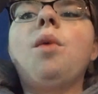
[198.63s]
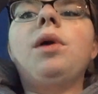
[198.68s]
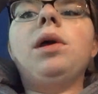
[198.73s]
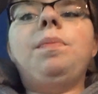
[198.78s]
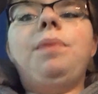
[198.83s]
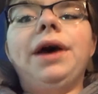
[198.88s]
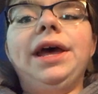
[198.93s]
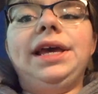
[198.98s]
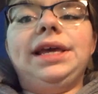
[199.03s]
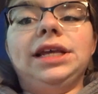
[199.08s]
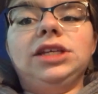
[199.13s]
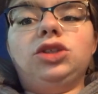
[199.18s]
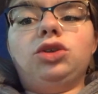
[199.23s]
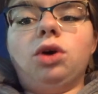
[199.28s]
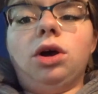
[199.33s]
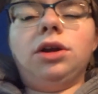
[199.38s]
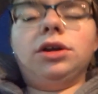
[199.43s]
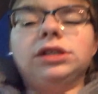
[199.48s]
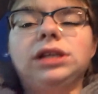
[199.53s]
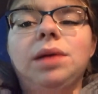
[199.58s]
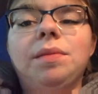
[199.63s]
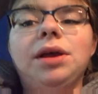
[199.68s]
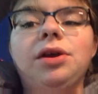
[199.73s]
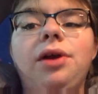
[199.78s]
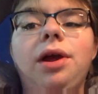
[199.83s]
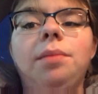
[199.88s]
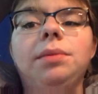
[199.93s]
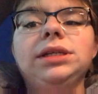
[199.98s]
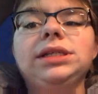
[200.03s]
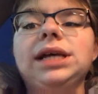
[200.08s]
We played King's Corners at my
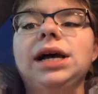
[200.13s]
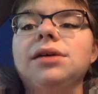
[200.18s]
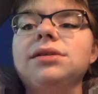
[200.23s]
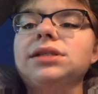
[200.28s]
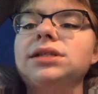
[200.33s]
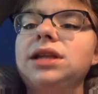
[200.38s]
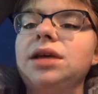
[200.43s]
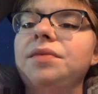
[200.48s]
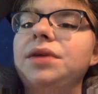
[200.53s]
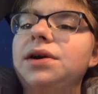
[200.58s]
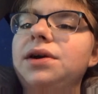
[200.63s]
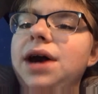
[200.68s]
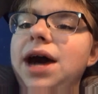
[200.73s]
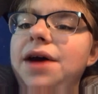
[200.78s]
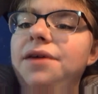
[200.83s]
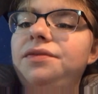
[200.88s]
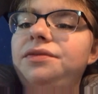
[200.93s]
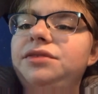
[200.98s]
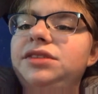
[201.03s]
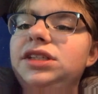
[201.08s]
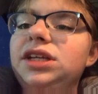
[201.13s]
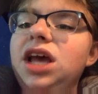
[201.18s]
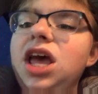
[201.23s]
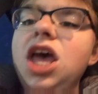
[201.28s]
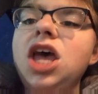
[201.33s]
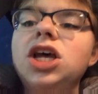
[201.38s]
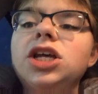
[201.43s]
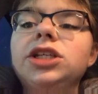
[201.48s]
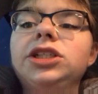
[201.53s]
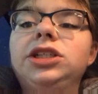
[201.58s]
Grammy's house and then we left.
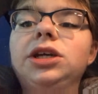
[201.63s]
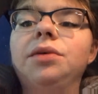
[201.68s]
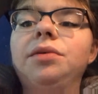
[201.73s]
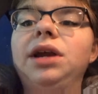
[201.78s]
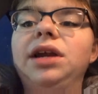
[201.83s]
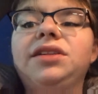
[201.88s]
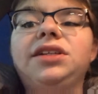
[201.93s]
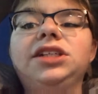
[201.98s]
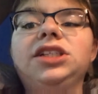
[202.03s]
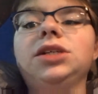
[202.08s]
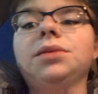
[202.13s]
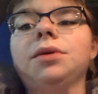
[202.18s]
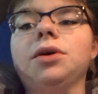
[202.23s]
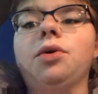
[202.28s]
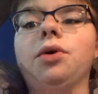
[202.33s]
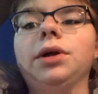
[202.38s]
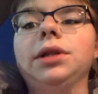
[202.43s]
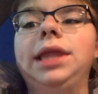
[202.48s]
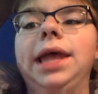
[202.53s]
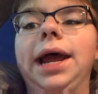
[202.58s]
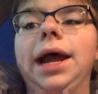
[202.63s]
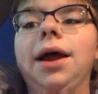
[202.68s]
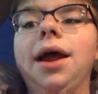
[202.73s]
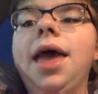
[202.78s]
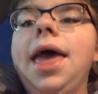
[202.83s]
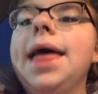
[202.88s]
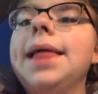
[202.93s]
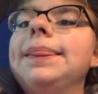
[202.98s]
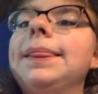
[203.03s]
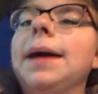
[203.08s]
So nothing to record there.
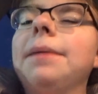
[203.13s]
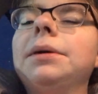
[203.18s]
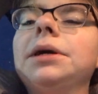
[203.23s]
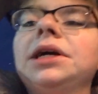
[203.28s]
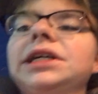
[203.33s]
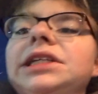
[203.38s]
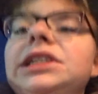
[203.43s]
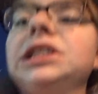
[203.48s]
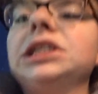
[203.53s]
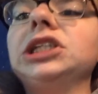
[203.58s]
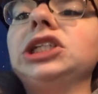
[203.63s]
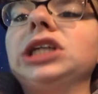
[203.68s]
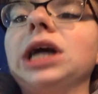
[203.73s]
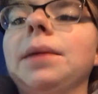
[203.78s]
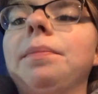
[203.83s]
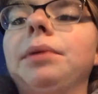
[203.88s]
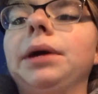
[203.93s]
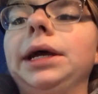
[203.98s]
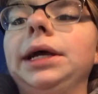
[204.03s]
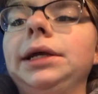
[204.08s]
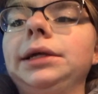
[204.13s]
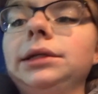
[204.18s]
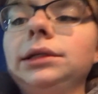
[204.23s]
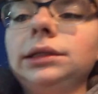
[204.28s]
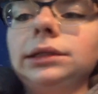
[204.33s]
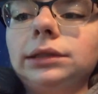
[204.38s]
Now we're going to the ShopRite.